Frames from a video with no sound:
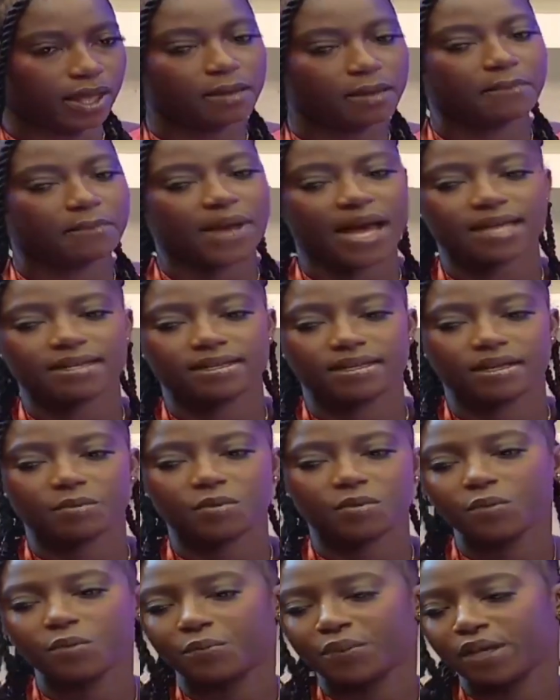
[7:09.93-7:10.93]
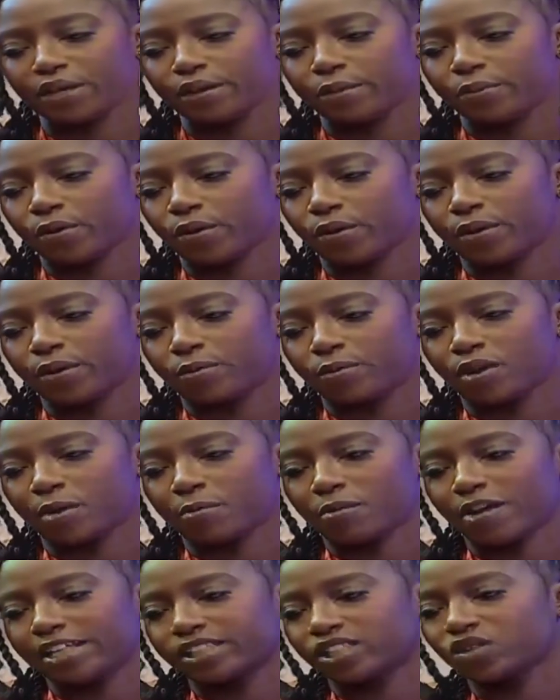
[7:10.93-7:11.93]
And my dear moon penny poor babble,
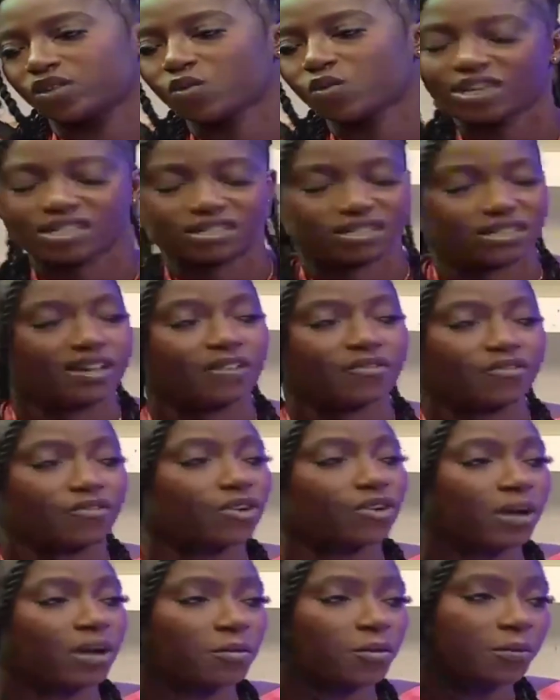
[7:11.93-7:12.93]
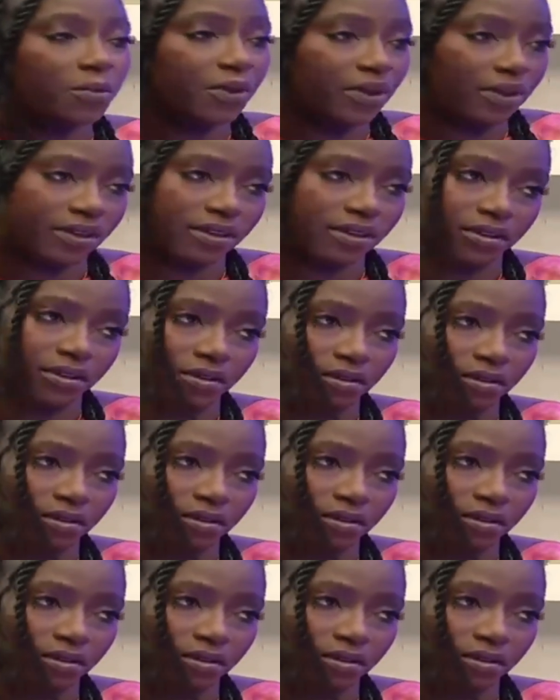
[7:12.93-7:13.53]
and my jam quassia for na mope.